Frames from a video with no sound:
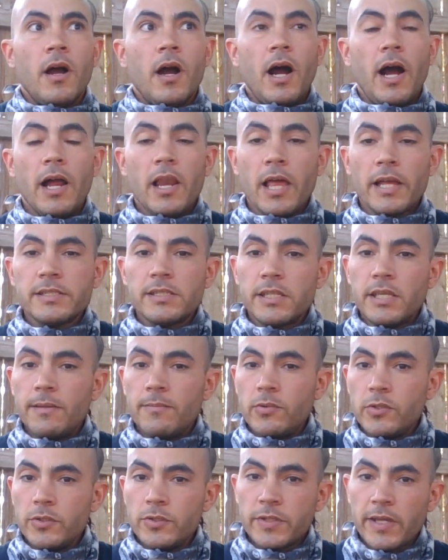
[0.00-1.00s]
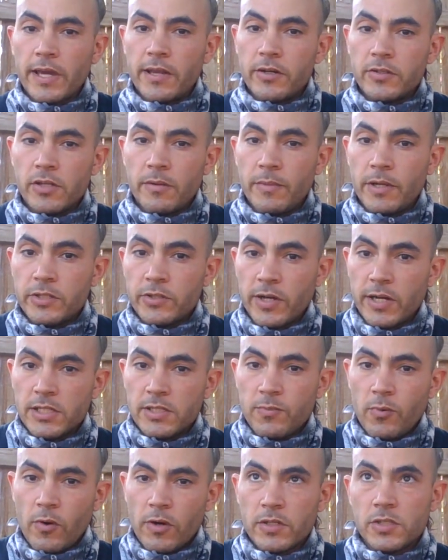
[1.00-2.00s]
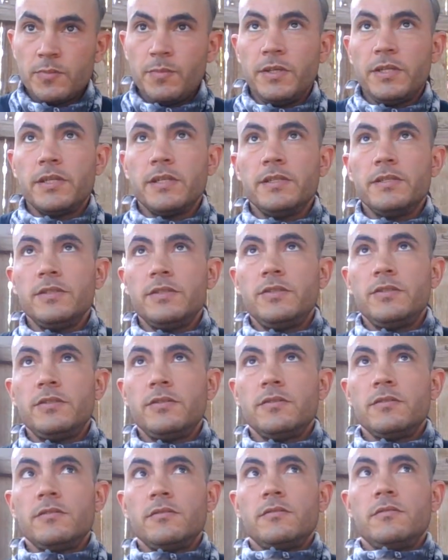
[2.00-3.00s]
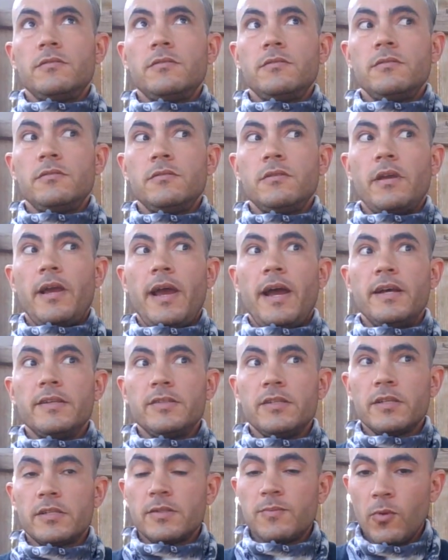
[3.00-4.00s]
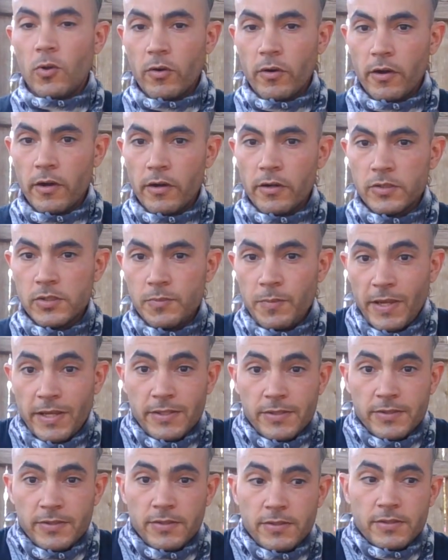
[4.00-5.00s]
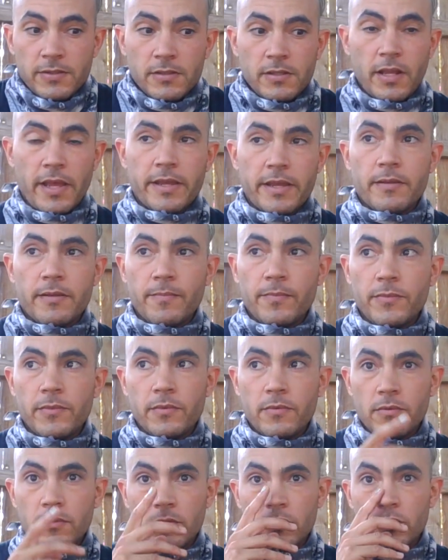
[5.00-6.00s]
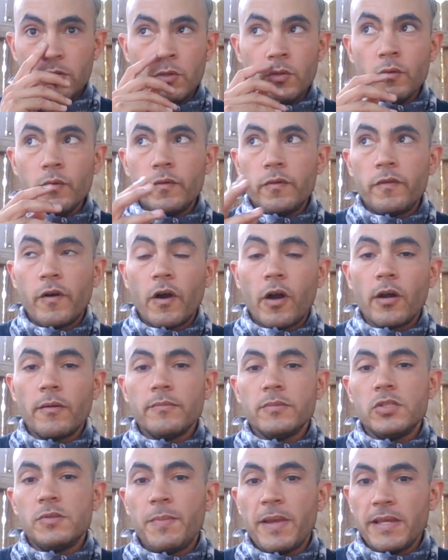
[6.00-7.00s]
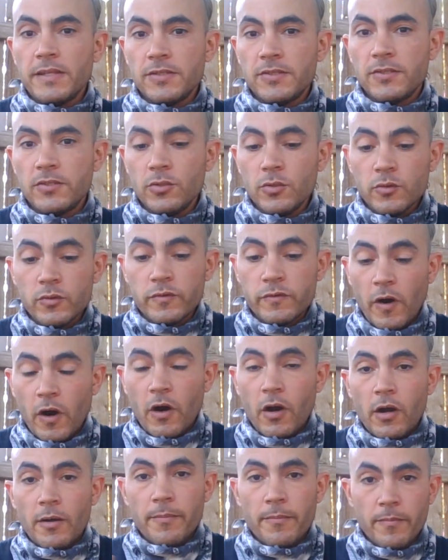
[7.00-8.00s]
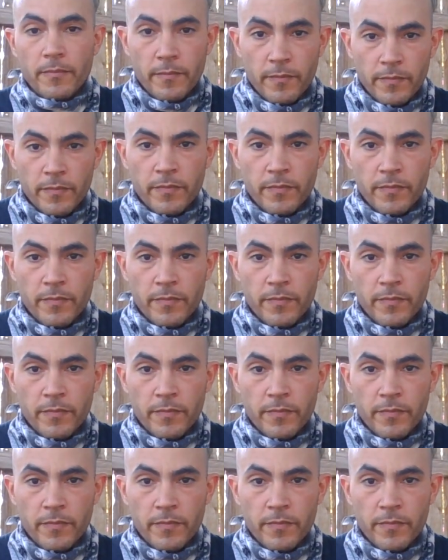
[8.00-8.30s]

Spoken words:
I like to keep blue scanners on my transports because as an explorer, space, like, you farm space, you farm